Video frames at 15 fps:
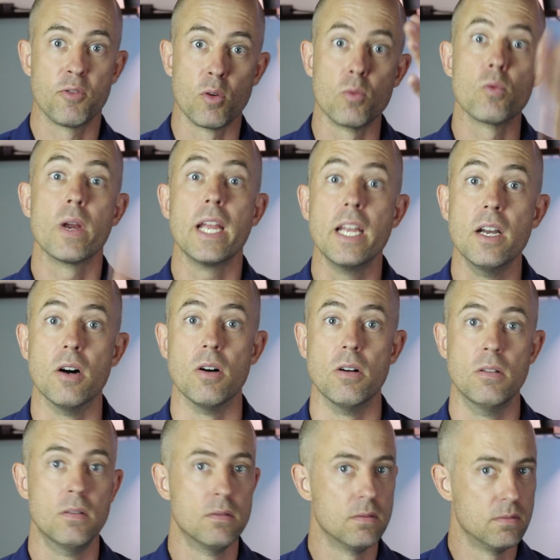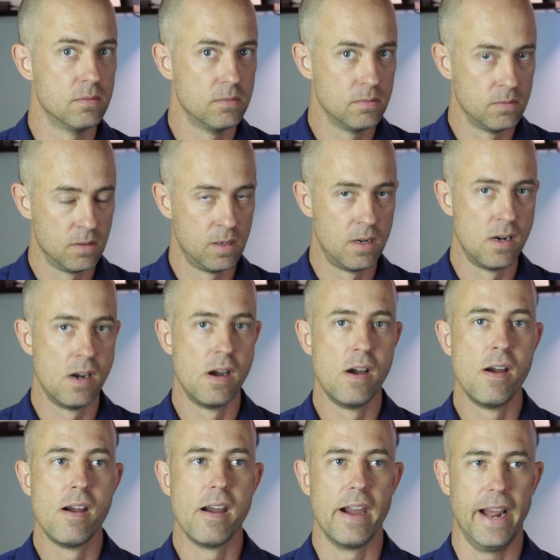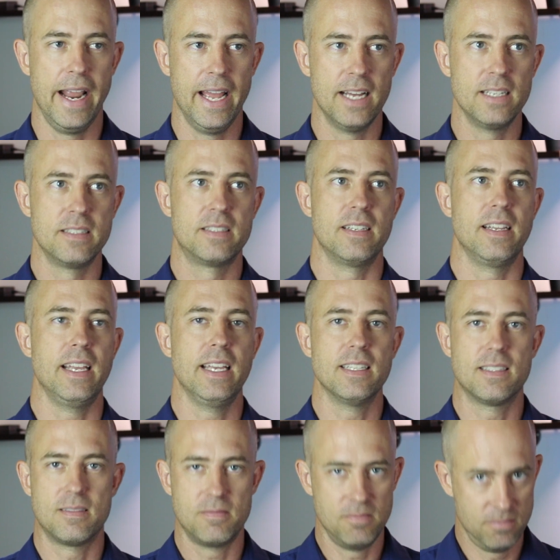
for real. And it,